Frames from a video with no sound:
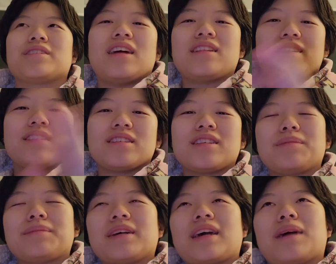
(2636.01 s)
and the
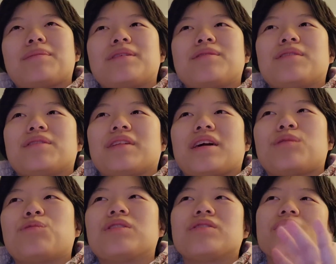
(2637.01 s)
same thing happened with like
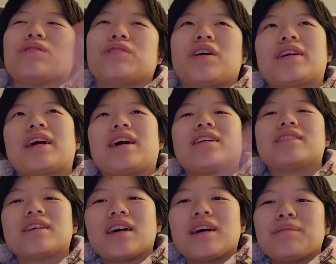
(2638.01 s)
one of the frog hats.